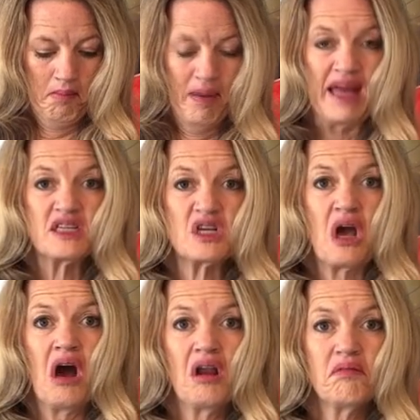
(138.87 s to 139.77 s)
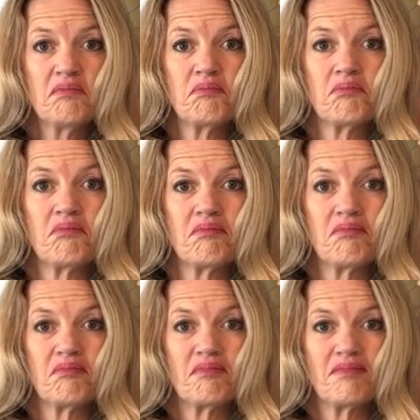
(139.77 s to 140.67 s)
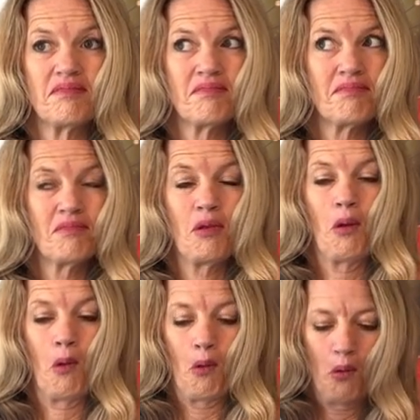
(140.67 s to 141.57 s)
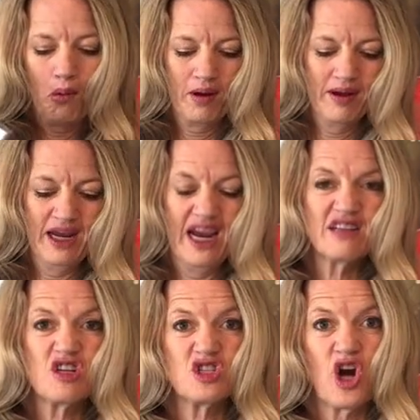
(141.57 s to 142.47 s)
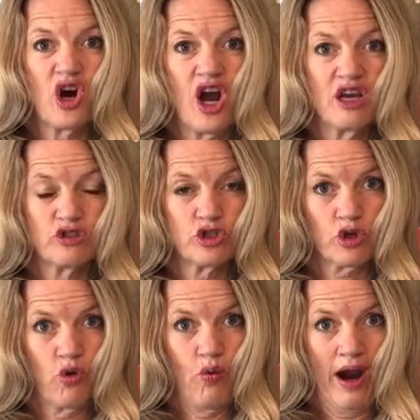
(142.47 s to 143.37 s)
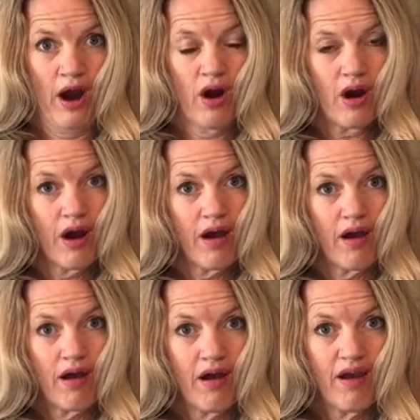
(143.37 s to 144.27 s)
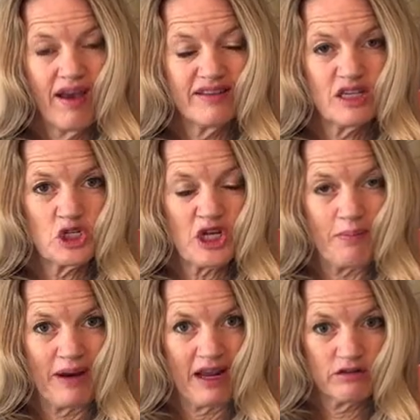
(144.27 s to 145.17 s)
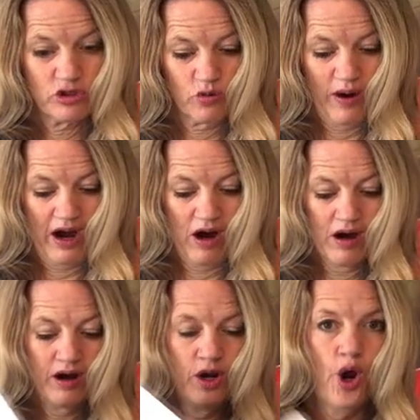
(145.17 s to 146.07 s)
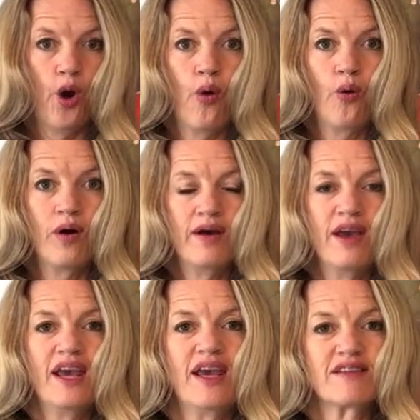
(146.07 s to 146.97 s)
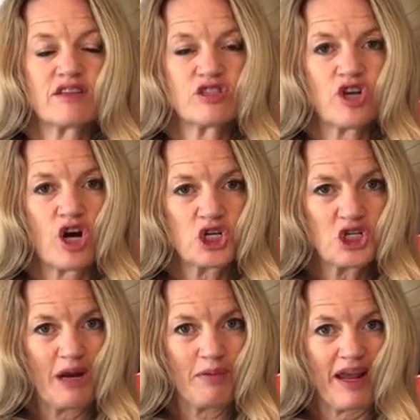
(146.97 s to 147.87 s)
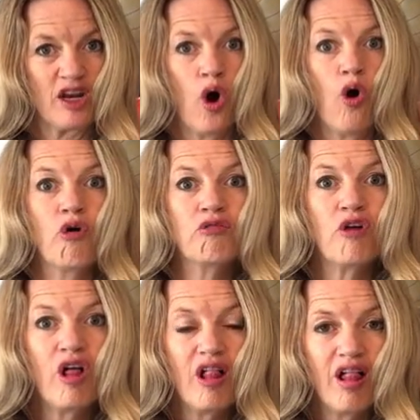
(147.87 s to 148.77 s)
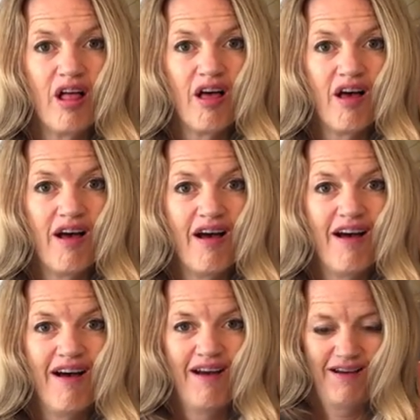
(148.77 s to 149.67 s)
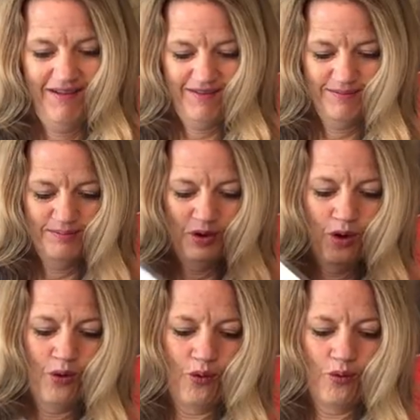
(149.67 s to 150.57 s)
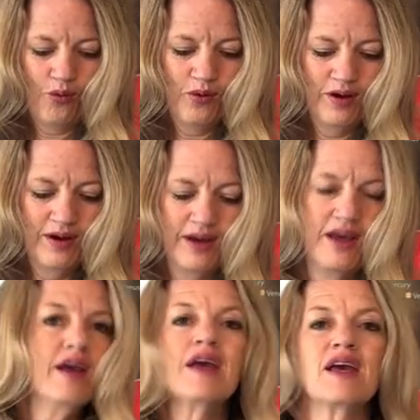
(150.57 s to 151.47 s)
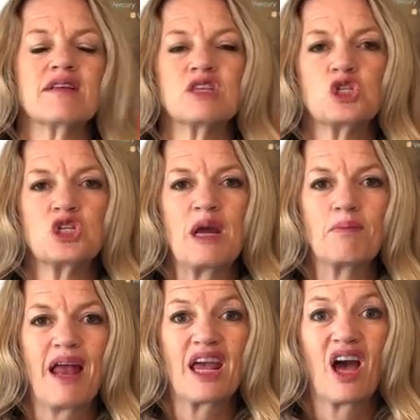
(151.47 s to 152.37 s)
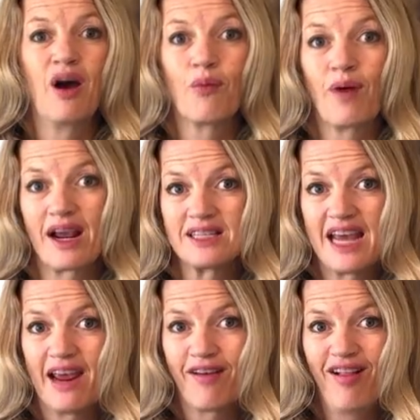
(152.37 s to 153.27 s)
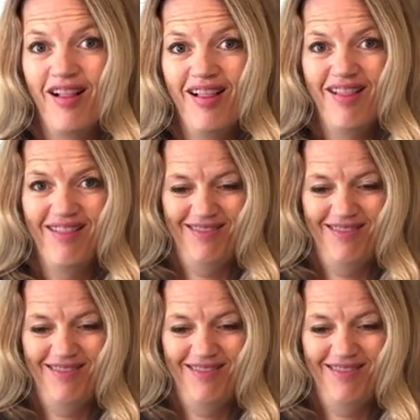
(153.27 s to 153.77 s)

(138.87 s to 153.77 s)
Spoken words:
pentagon? No. Is a star a square? Is it shaped like a square? No. Is a star shaped like an oval? No. Is it shaped like a rectangle?